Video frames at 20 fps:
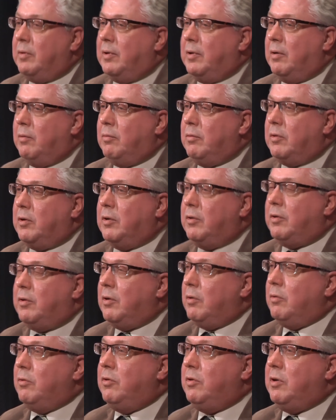don't
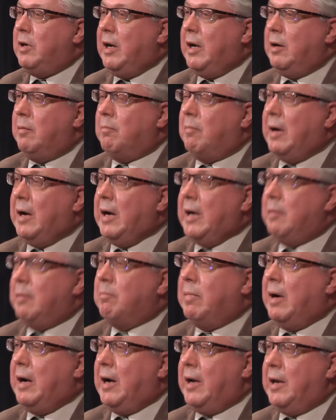dissociate
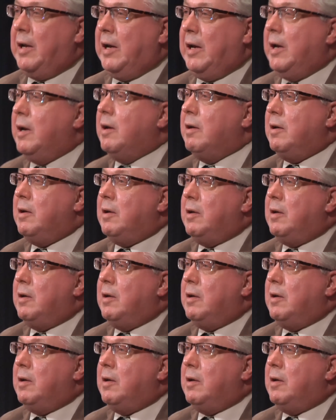mind-body